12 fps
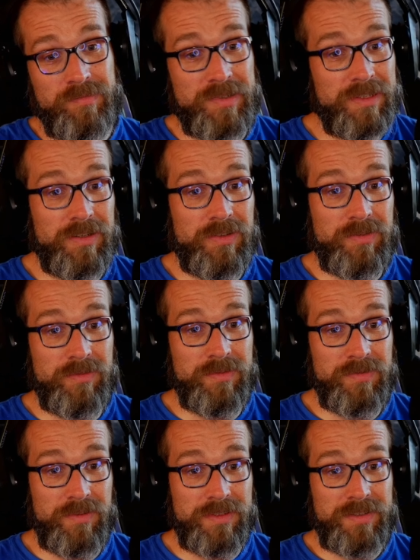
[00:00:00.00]
potential
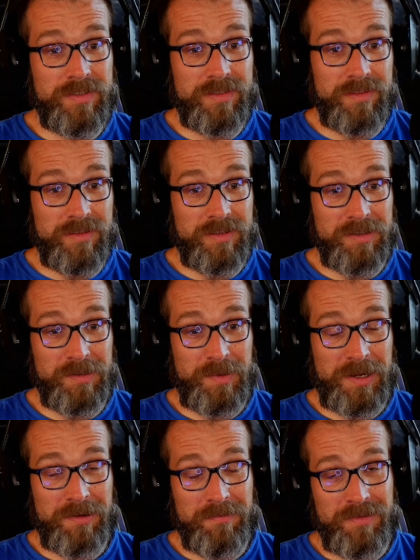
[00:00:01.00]
devices that I can
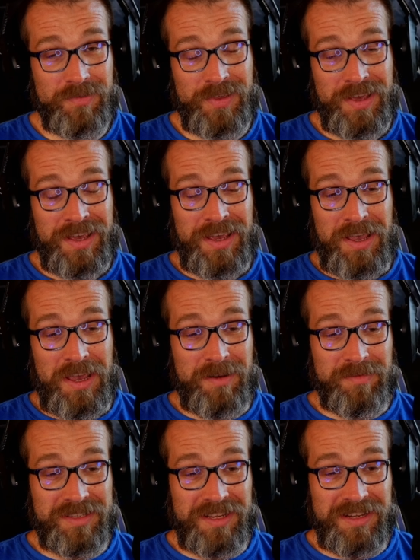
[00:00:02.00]
compare it with. And
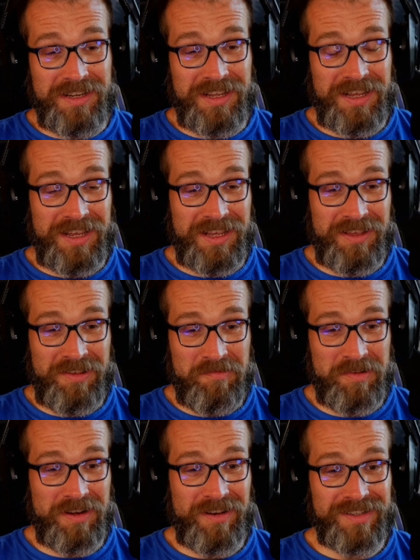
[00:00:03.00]
I'm sitting here
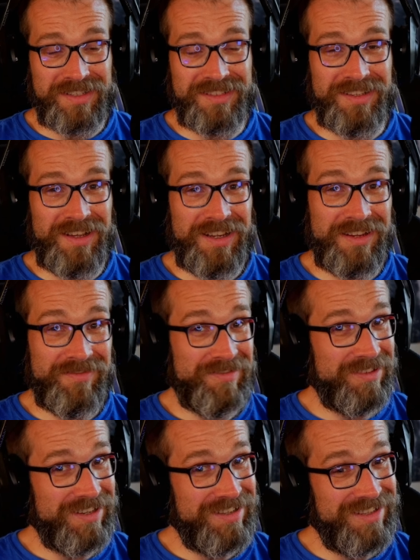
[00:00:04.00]
realizing that I
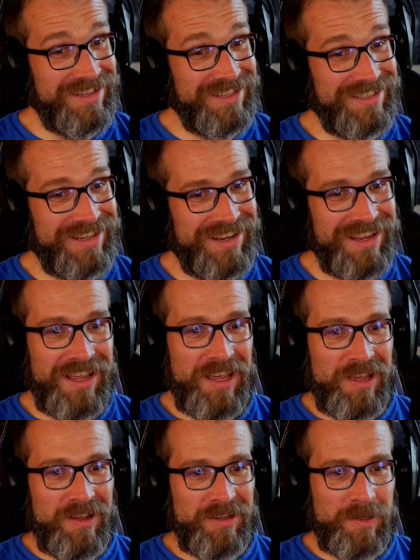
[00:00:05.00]
haven't done these yet.
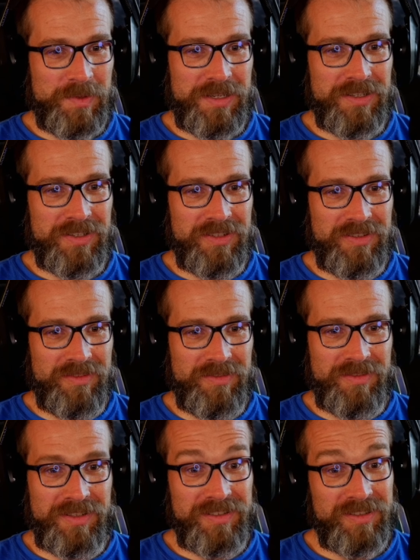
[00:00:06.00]
I could potentially
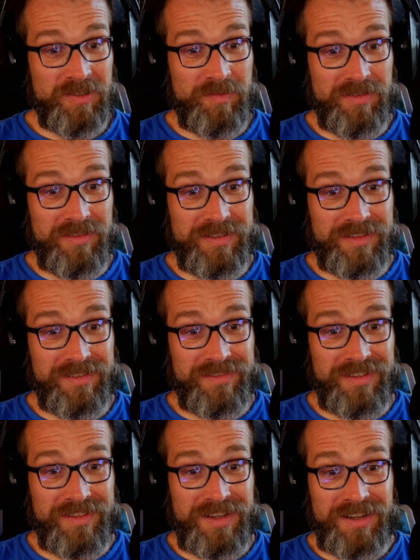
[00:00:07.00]
do the Superlight because I've
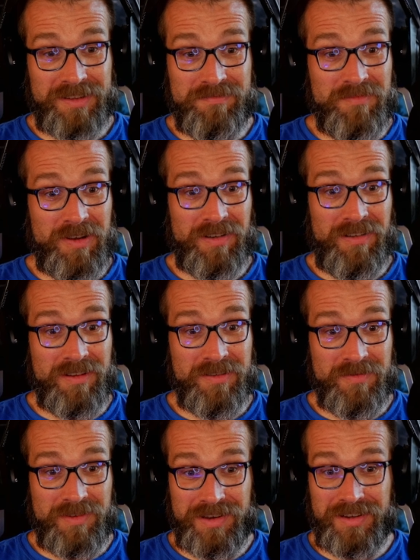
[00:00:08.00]
done that. The Model O
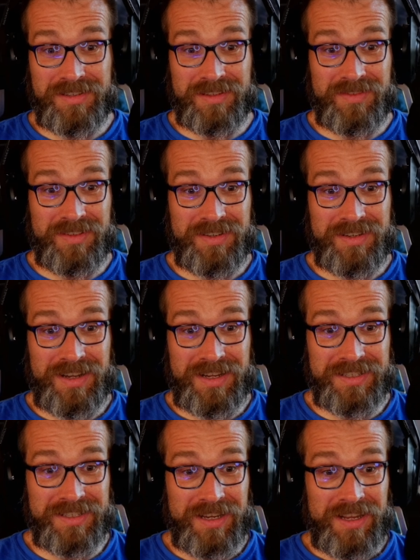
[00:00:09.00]
Wireless, I've done
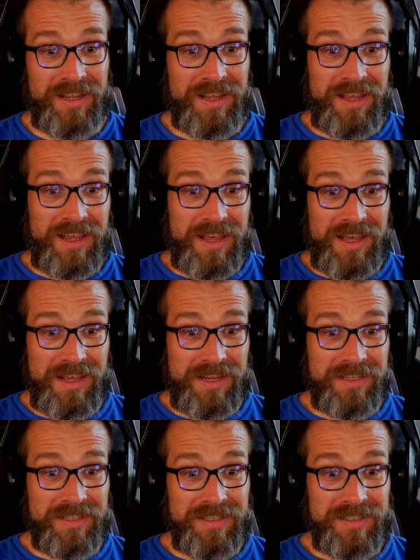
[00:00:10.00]
that.
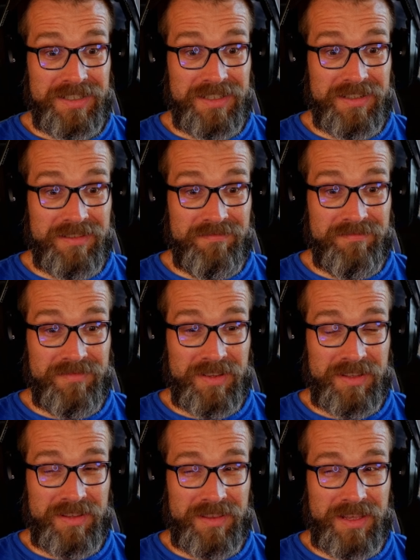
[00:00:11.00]
And I
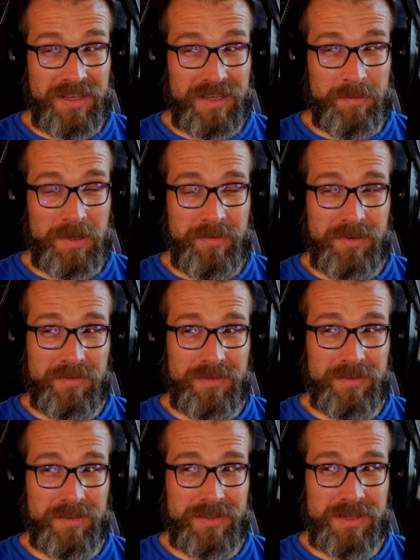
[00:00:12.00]
think maybe I've
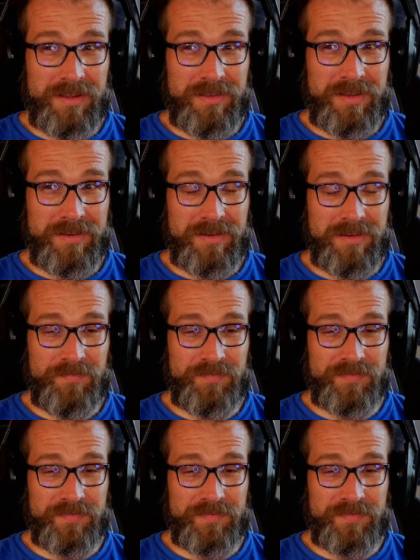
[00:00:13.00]
done the DeathAdder.